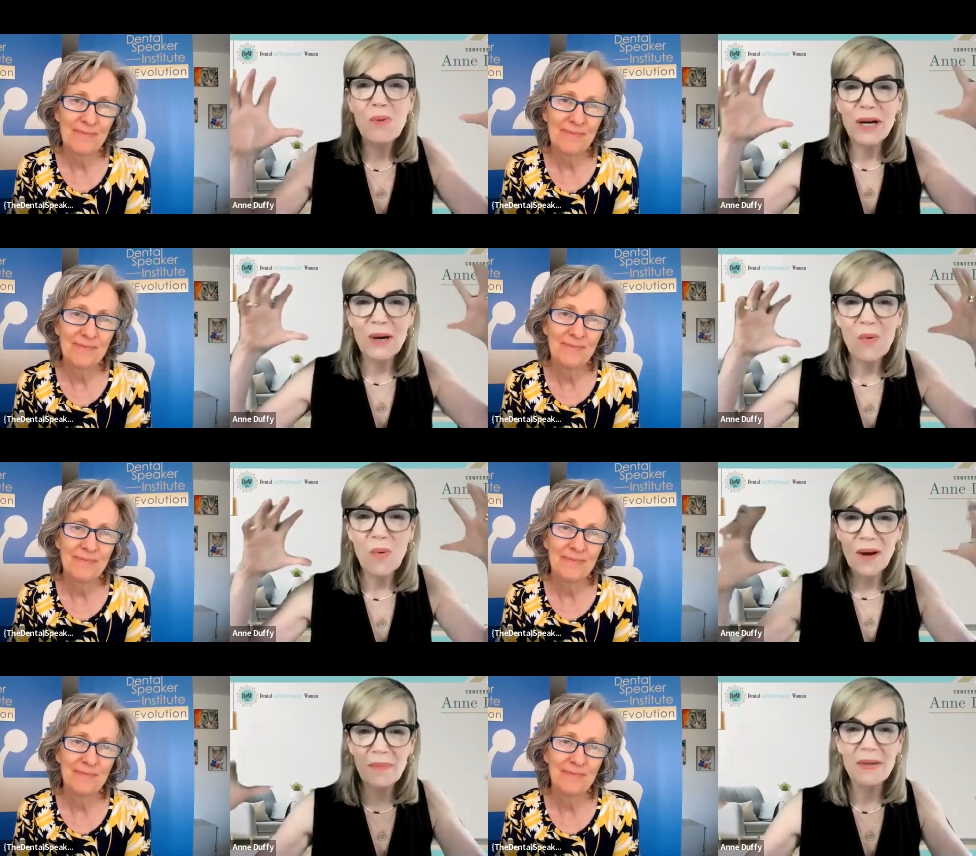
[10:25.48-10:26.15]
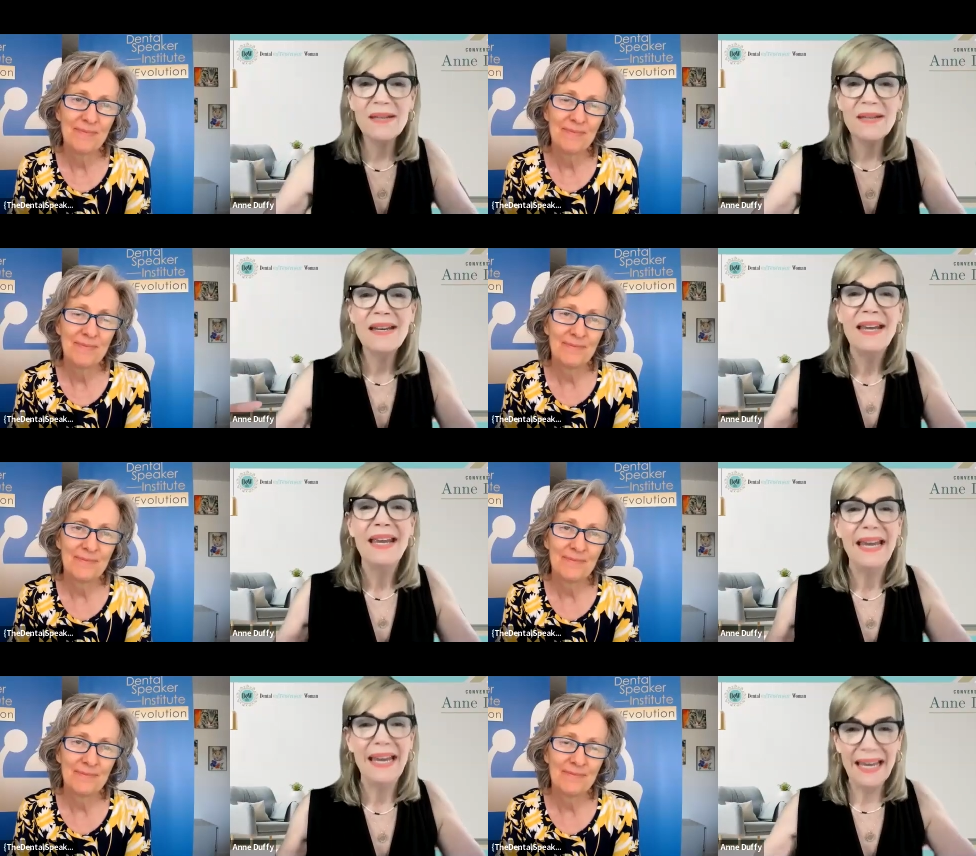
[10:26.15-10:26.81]
Speaker 1: putting women
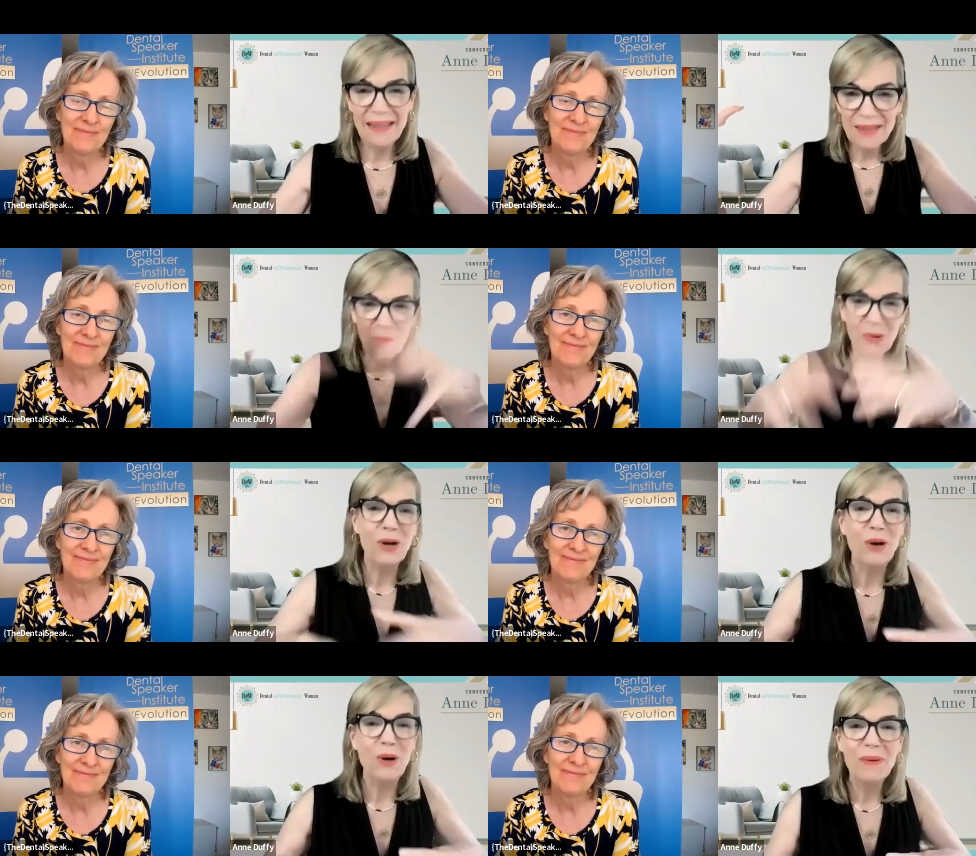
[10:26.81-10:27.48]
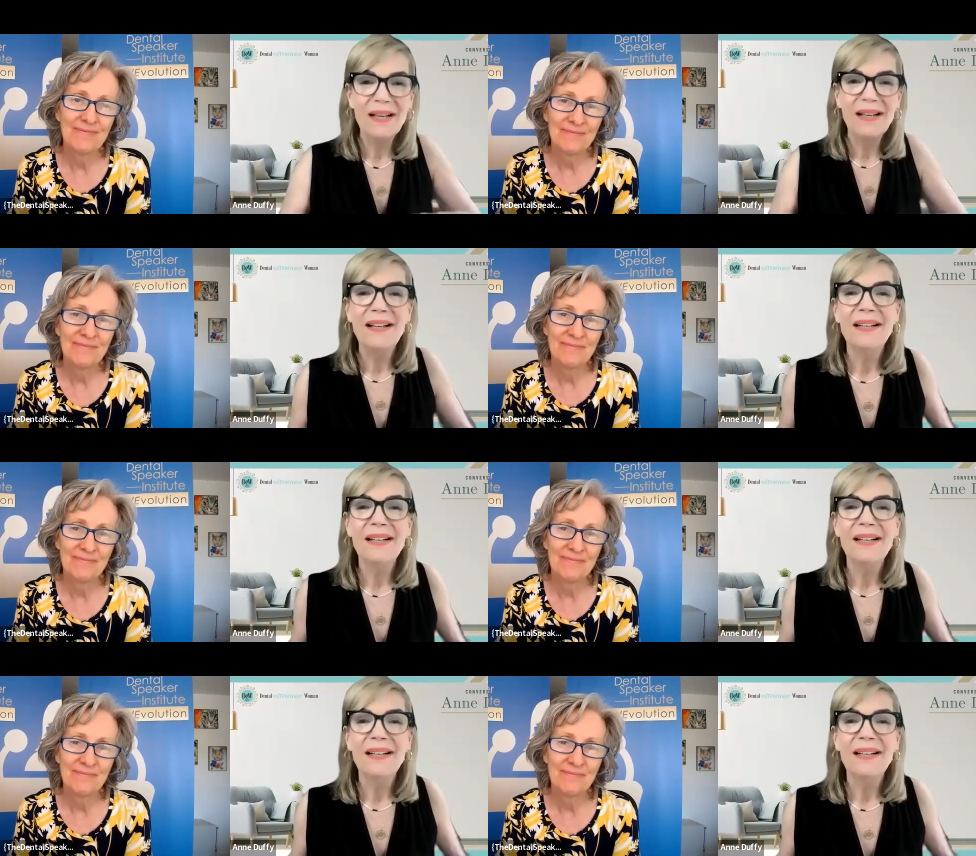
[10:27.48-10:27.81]
in the room